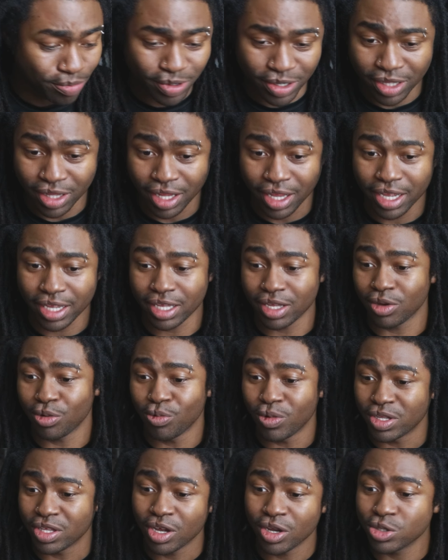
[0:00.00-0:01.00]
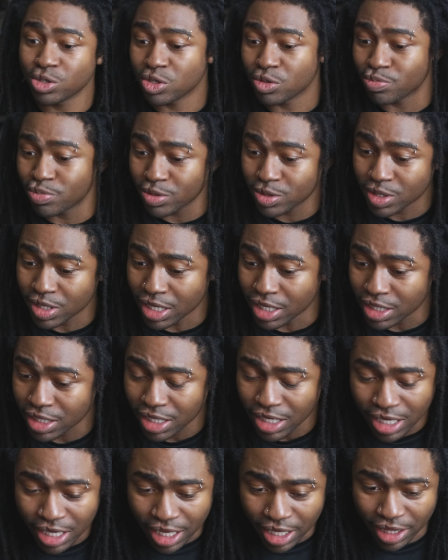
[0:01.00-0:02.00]
but like 100%
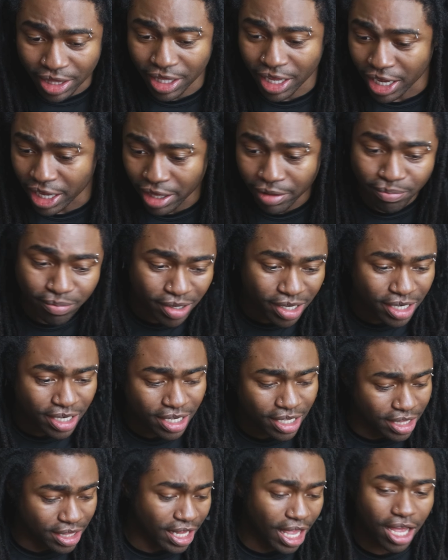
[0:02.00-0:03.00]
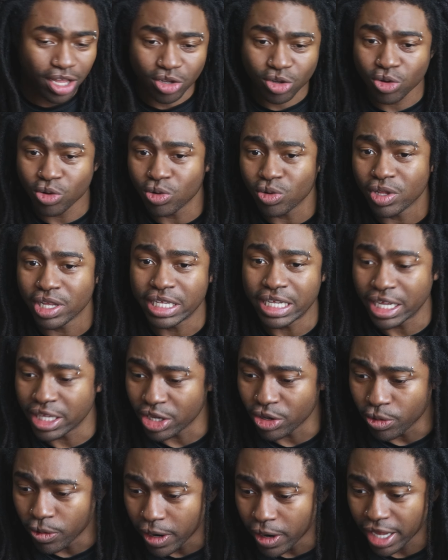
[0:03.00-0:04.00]
lame, not cool in
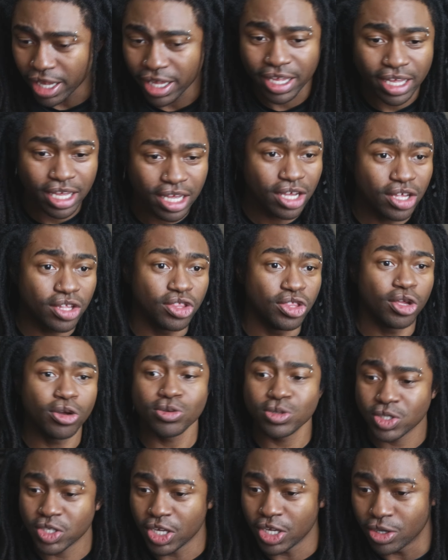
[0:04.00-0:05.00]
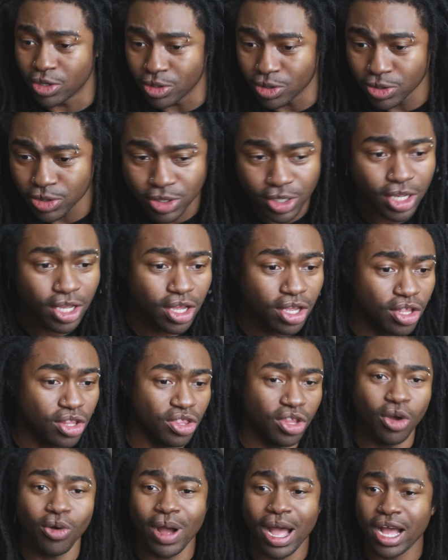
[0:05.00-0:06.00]
any way, no skills,
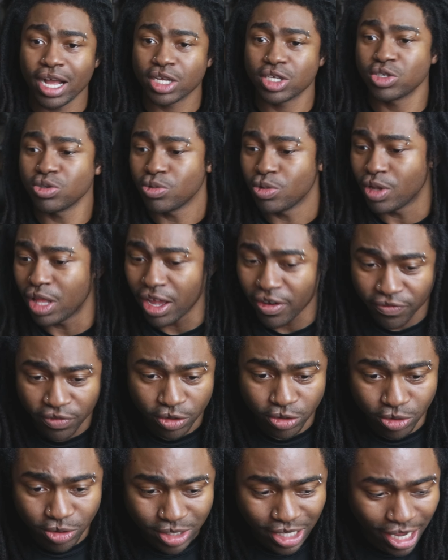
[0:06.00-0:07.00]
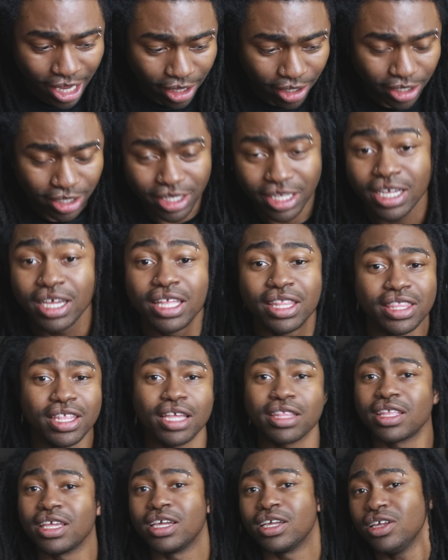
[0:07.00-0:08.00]
no actual effort or talent,
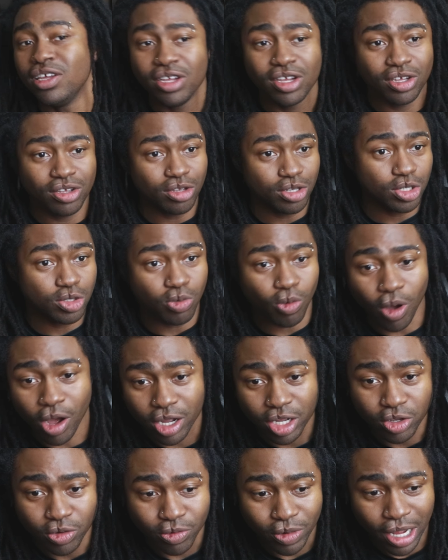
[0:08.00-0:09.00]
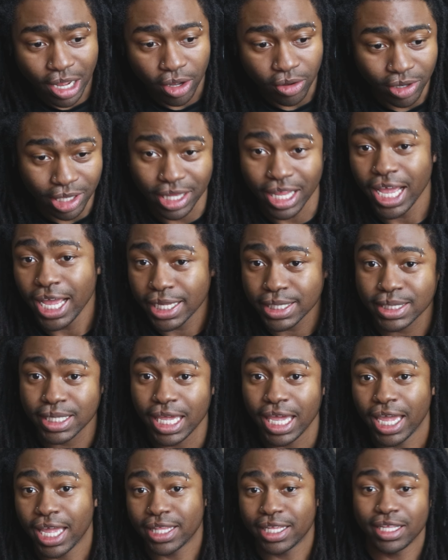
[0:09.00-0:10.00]
nothing. You're just walking around glass
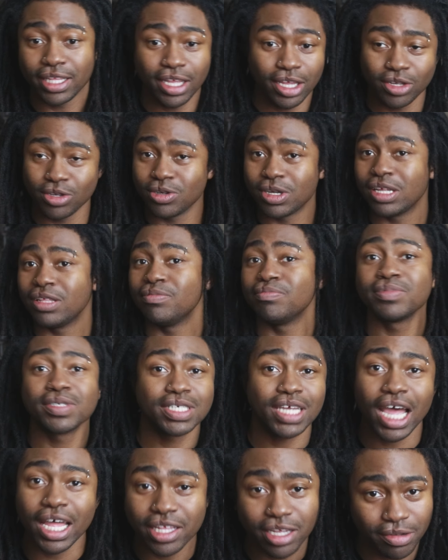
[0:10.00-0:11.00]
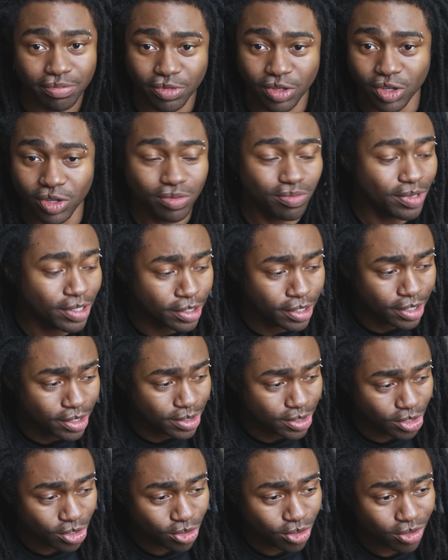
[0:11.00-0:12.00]
cannon and you're getting shot up, dude,
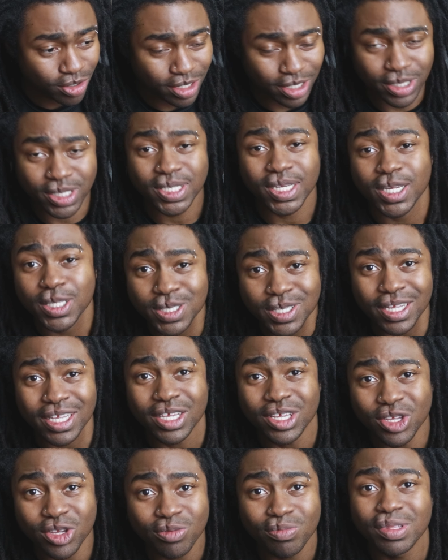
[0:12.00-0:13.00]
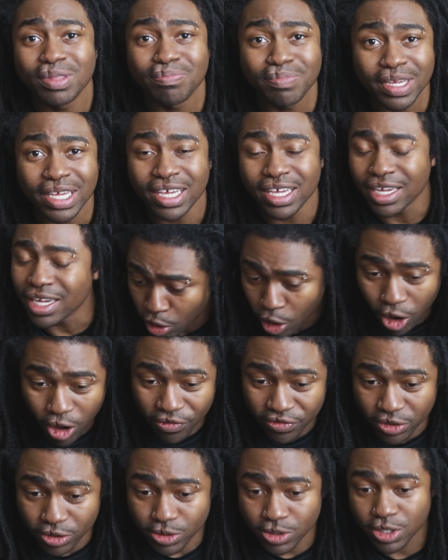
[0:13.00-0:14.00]
because you're a disgusting human being.
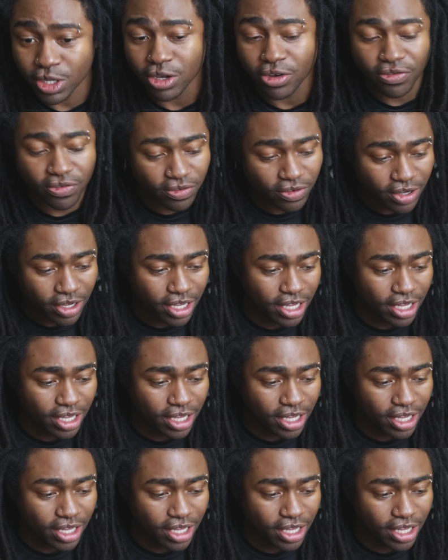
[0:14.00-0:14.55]
Off to yourself